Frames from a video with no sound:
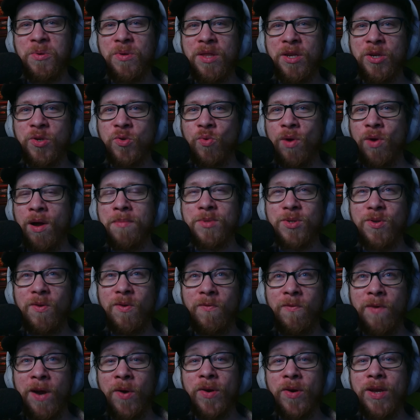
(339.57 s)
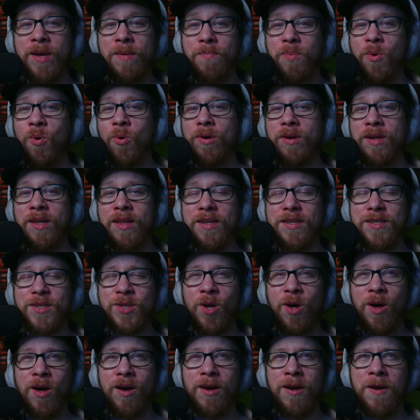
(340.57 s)
The drums are very important in this
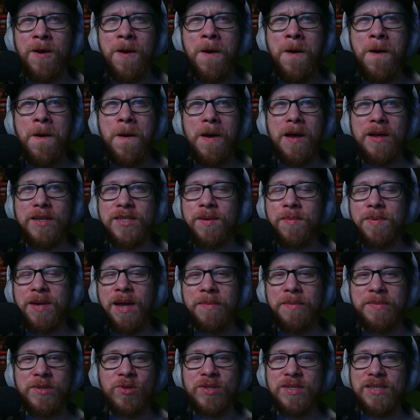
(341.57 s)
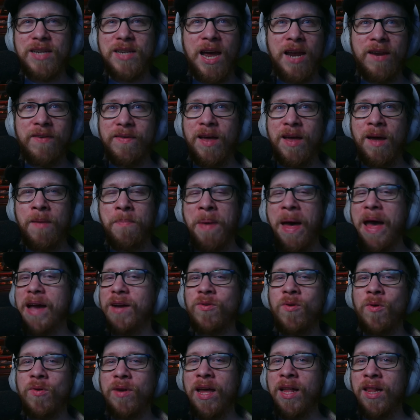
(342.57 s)
song. Sometimes they're just kind of a
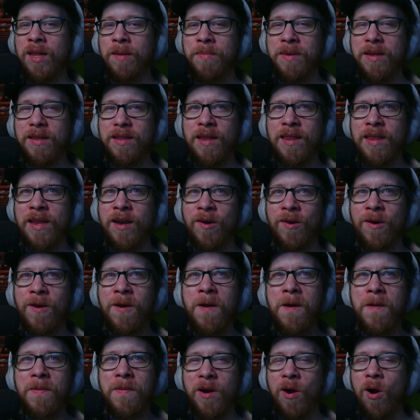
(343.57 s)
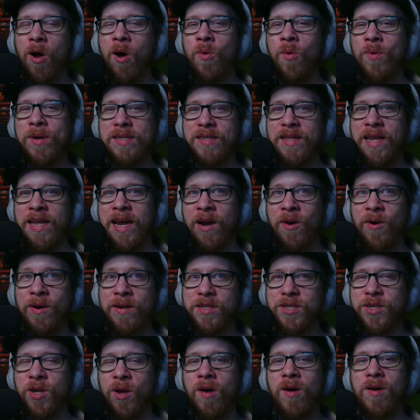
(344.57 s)
background element, and they're always there in
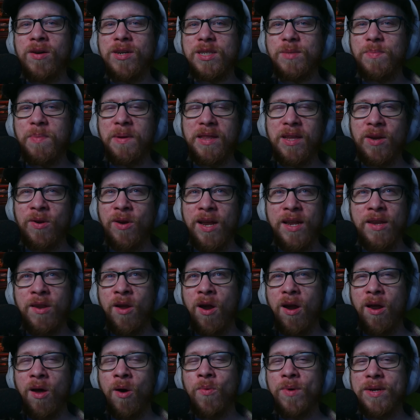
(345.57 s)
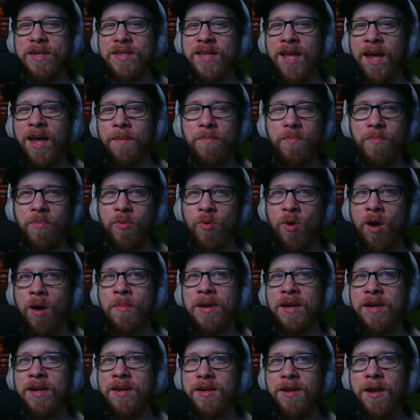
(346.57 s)
songs, but they're not always that
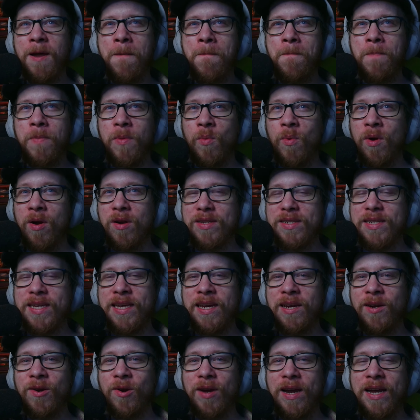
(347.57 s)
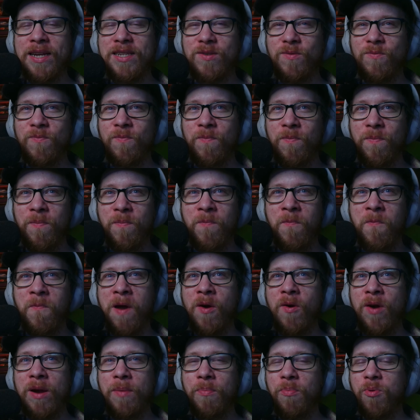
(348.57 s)
prominent. Whereas here, it's
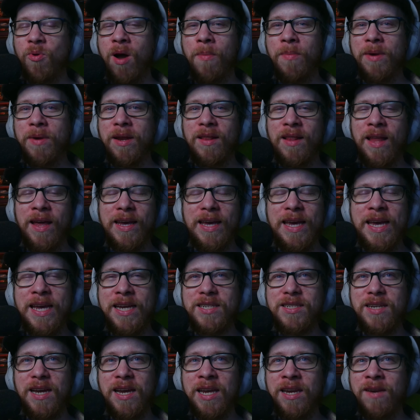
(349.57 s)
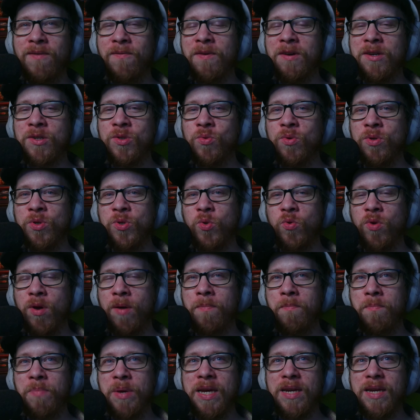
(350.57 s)
very prominent. Like each individual
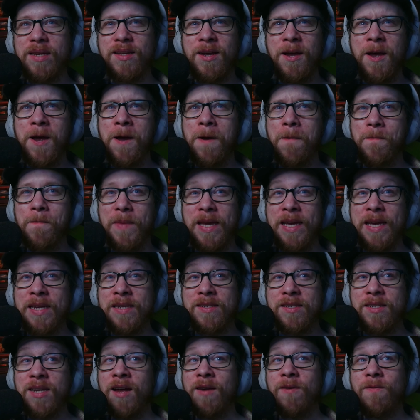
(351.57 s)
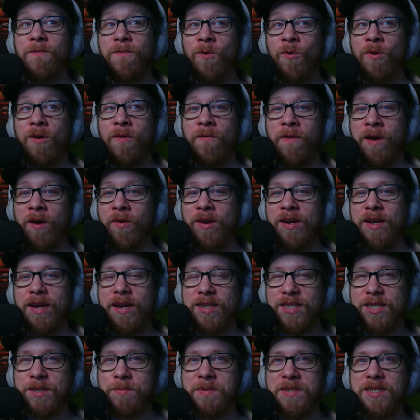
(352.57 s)
drum beat is done for a very
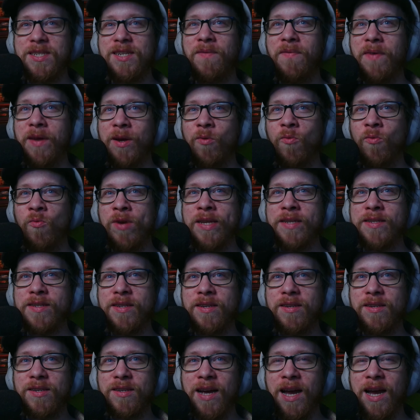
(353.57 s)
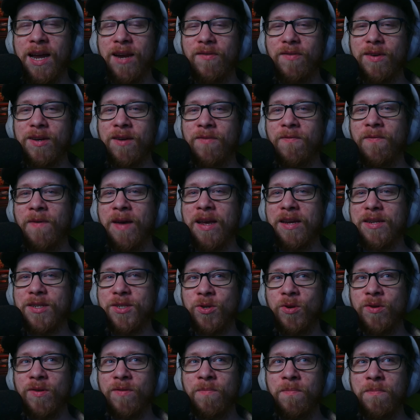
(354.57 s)
specific reason to kind of convey a
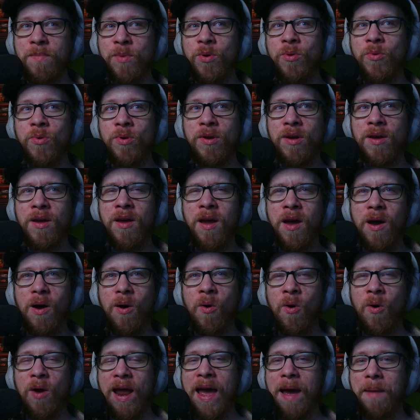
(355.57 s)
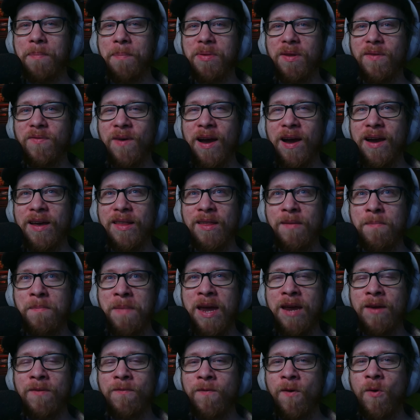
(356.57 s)
certain mood or amplify the
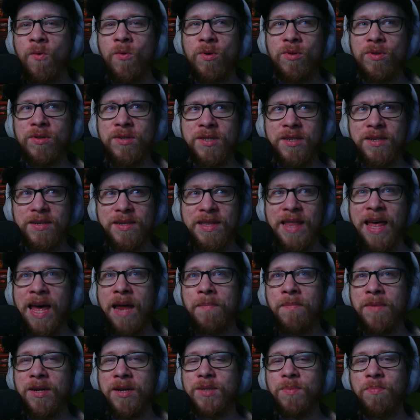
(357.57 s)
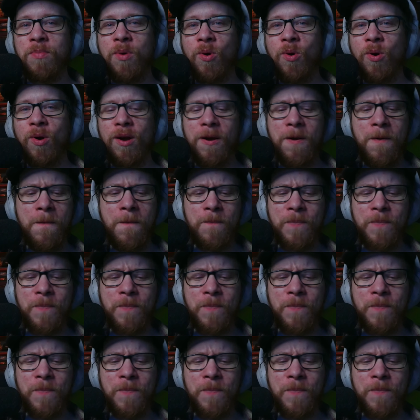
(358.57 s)
main vocals just that much more.